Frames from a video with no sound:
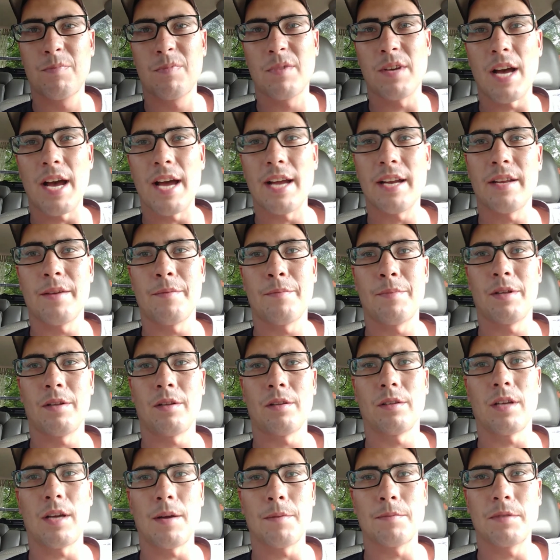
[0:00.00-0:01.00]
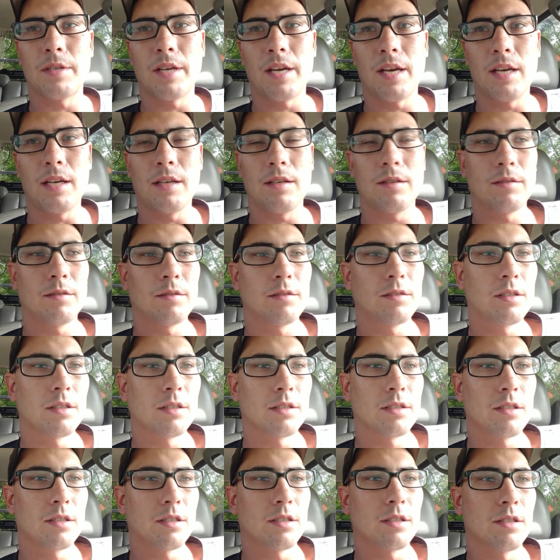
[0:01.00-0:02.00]
kind of build update,
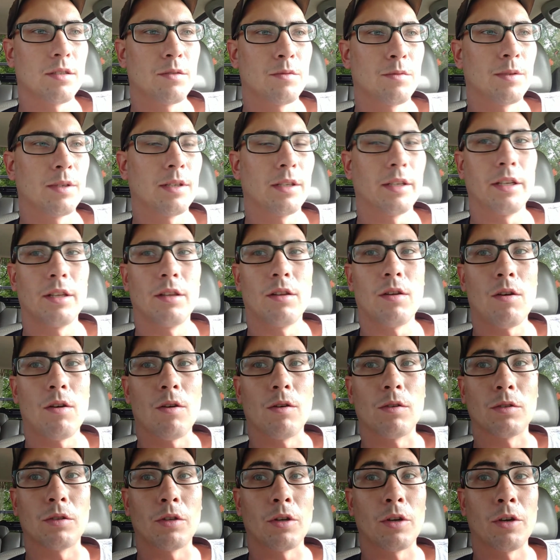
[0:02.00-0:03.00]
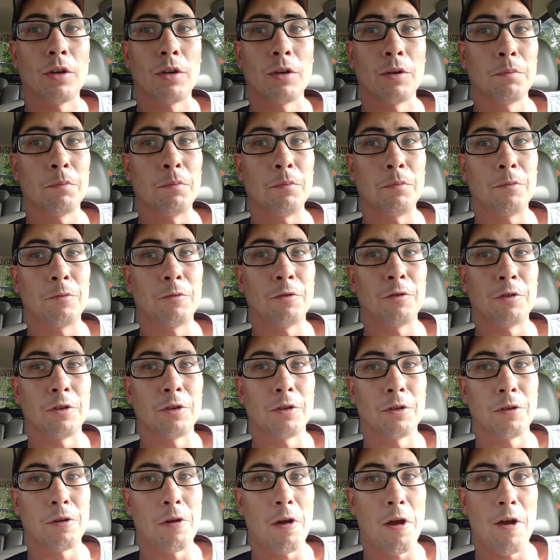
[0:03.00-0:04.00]
because this is really long term
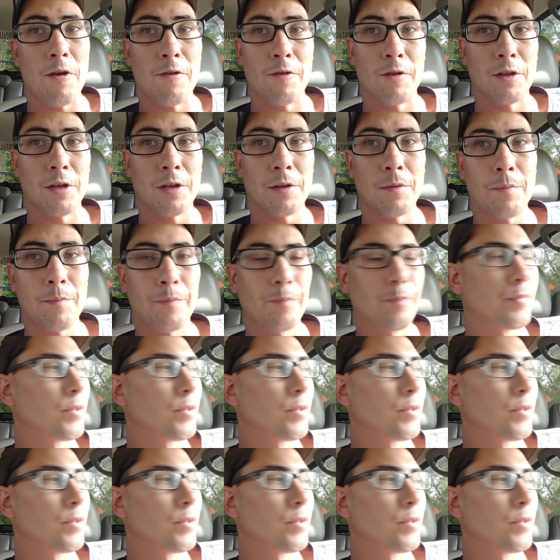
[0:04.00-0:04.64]
for everything.